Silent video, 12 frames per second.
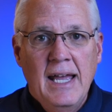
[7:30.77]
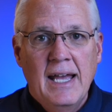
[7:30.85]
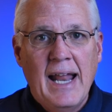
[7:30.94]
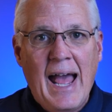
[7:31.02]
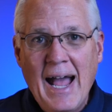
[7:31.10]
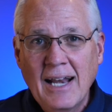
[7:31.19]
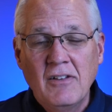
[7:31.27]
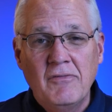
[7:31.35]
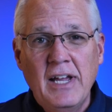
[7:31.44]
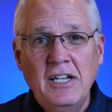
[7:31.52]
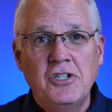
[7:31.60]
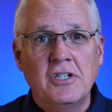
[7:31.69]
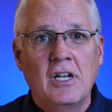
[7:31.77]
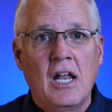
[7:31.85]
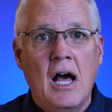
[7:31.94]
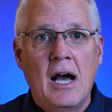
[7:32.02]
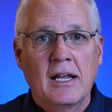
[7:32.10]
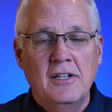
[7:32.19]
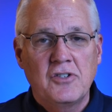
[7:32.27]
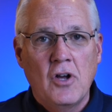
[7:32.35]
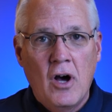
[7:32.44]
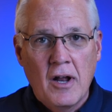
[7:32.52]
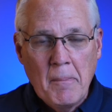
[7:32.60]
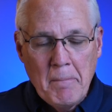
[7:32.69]
An Activation Lock is
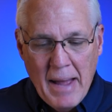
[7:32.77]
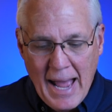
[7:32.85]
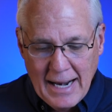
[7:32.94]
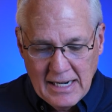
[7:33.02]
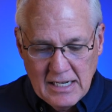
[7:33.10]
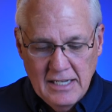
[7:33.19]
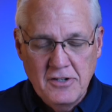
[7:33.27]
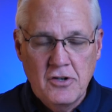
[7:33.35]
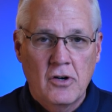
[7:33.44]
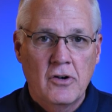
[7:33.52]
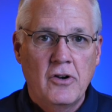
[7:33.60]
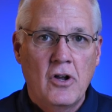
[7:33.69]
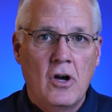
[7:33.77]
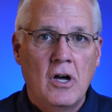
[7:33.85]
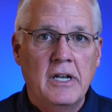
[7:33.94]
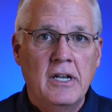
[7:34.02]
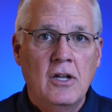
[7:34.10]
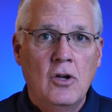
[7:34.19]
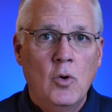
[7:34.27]
automatically turned on